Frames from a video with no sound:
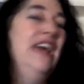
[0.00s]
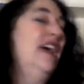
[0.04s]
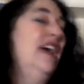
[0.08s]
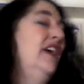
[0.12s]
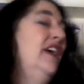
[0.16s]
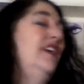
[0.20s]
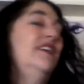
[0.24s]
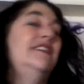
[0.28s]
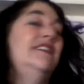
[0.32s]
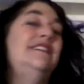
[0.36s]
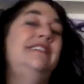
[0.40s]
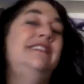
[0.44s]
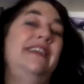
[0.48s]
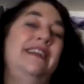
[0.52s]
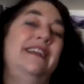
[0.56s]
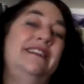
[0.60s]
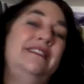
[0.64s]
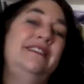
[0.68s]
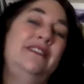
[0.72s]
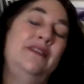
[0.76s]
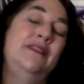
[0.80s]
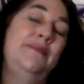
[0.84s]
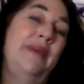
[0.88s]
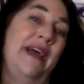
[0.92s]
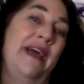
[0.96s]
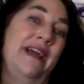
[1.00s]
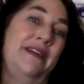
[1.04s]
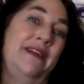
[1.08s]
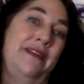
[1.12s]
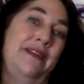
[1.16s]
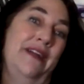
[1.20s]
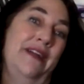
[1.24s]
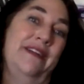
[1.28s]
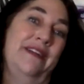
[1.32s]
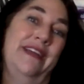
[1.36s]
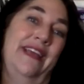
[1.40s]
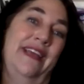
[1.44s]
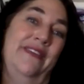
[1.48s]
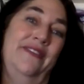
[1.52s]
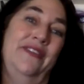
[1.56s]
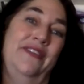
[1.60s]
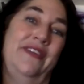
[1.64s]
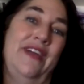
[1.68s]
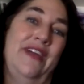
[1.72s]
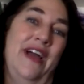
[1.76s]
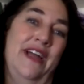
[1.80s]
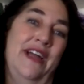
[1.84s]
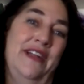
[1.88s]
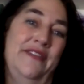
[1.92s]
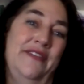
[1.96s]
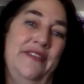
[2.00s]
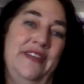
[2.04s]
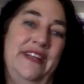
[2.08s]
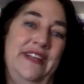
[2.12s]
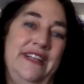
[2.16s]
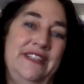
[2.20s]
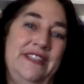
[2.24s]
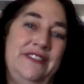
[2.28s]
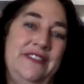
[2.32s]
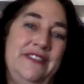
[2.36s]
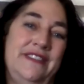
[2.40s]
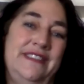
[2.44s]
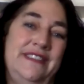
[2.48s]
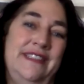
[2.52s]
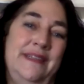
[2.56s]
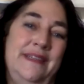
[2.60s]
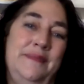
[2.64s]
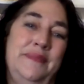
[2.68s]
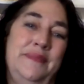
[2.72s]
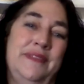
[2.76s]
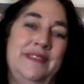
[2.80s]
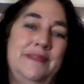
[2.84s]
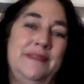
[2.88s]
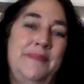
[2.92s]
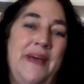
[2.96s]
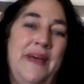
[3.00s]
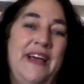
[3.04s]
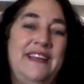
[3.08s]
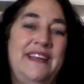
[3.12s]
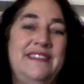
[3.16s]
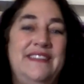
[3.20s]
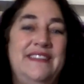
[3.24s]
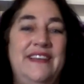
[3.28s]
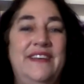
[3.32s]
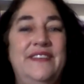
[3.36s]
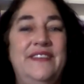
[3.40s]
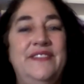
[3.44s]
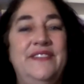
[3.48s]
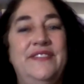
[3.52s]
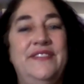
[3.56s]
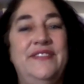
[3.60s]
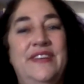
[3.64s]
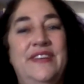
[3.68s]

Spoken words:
your dancer background gave you kind of an interesting perspective.